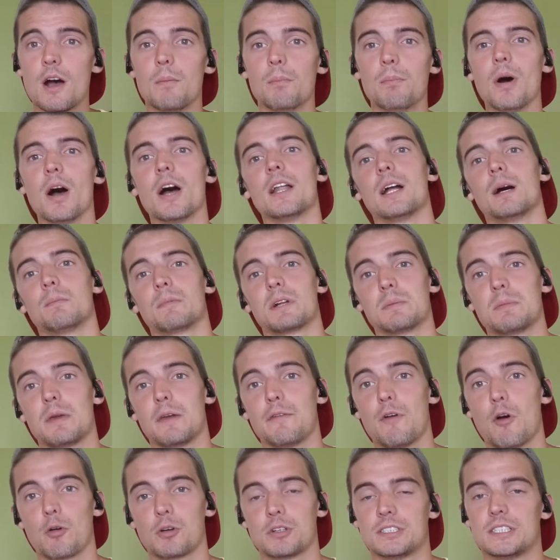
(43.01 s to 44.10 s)
but I'm going to be
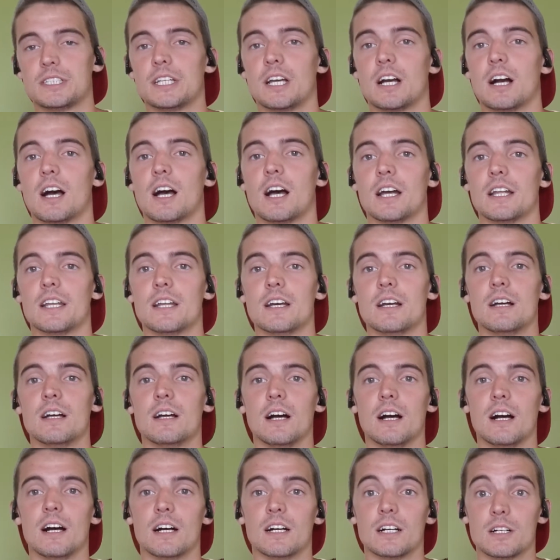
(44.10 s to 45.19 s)
focusing on
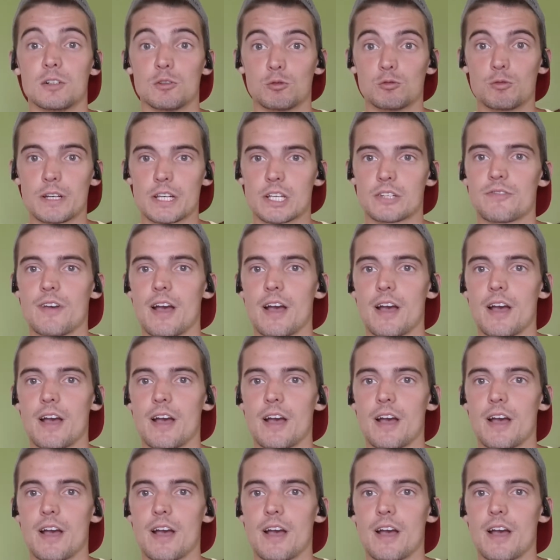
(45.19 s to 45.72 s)
risk